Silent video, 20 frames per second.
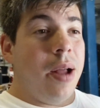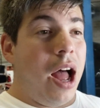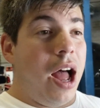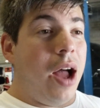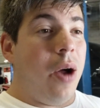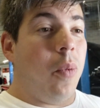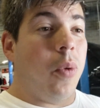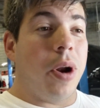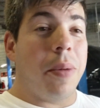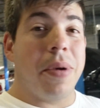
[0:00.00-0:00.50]

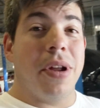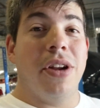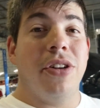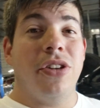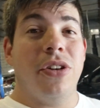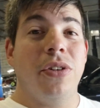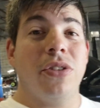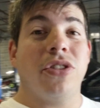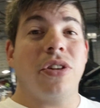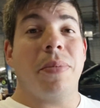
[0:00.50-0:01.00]
What I'm
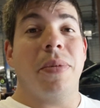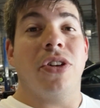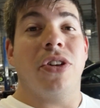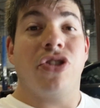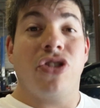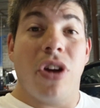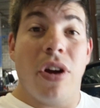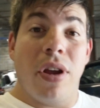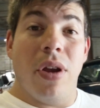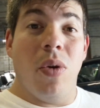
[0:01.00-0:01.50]
going to do is I'm
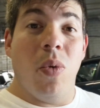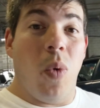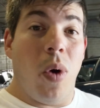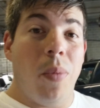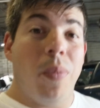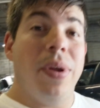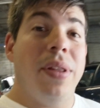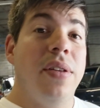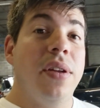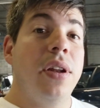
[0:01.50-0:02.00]
going to show you
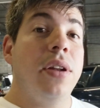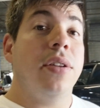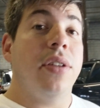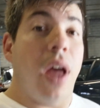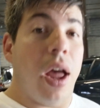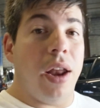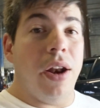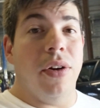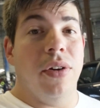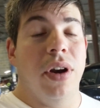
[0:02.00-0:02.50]
what we
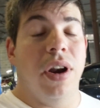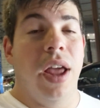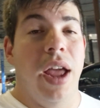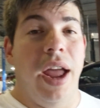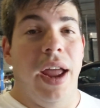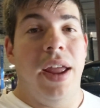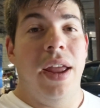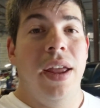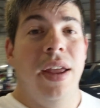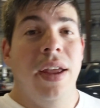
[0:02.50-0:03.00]
did dyno
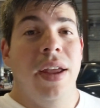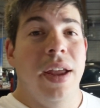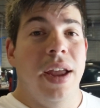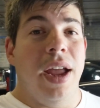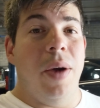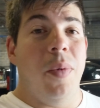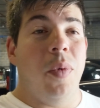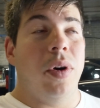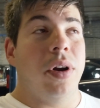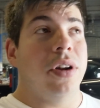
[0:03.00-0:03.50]
today,
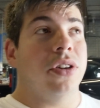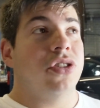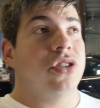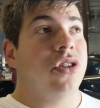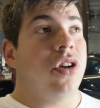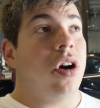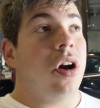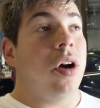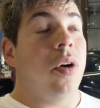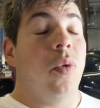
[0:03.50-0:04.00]
and we're going
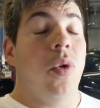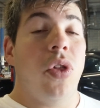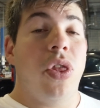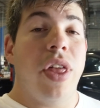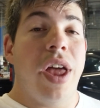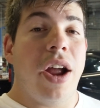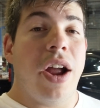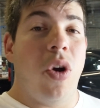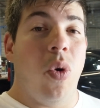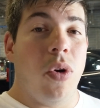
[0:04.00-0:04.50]
to start
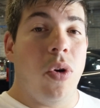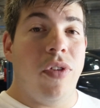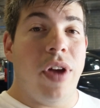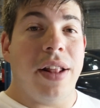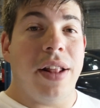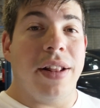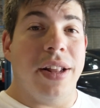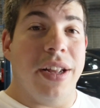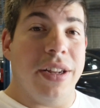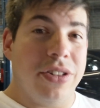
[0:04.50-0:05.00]
with that
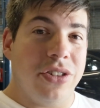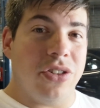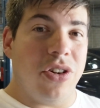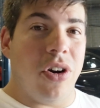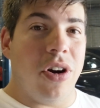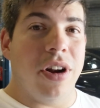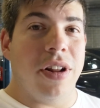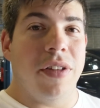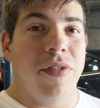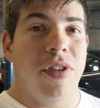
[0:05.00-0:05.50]
Corvette that
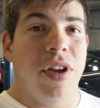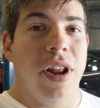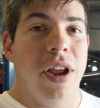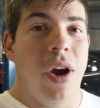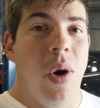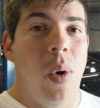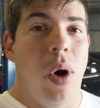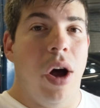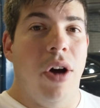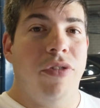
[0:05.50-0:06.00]
started the
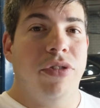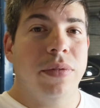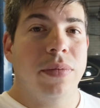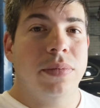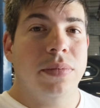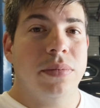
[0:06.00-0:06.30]
video off.